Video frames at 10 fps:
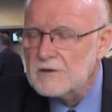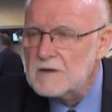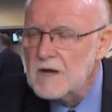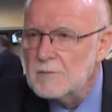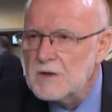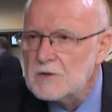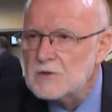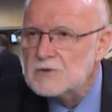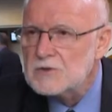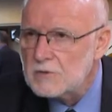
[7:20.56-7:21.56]
are coming
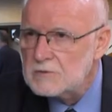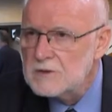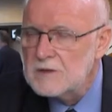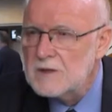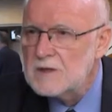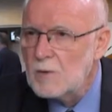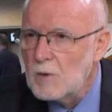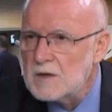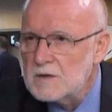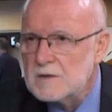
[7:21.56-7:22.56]
shortly in
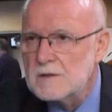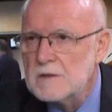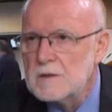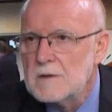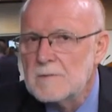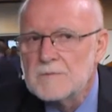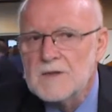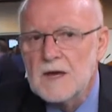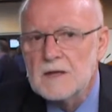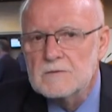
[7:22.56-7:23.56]
1 year,
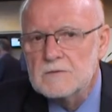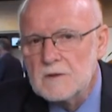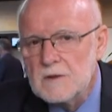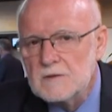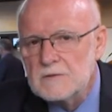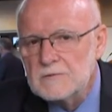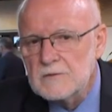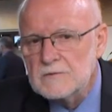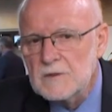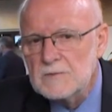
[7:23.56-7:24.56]
and the
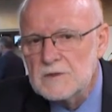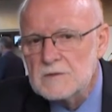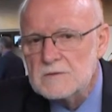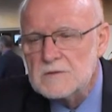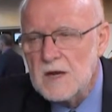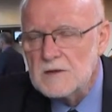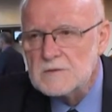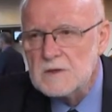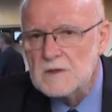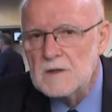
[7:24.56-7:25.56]
system didn't
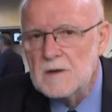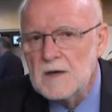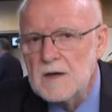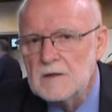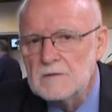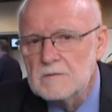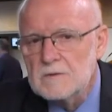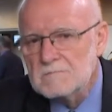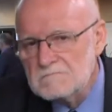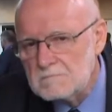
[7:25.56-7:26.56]
change, and
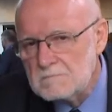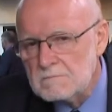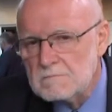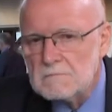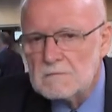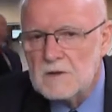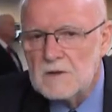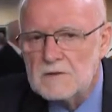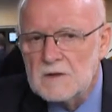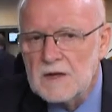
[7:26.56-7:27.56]

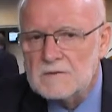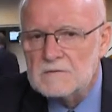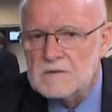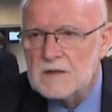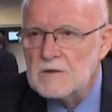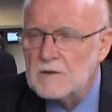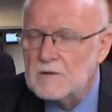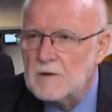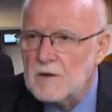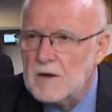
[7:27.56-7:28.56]
the next
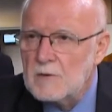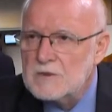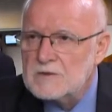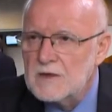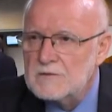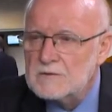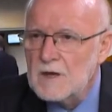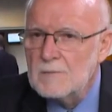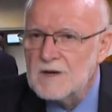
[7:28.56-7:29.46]
deadlock, which last time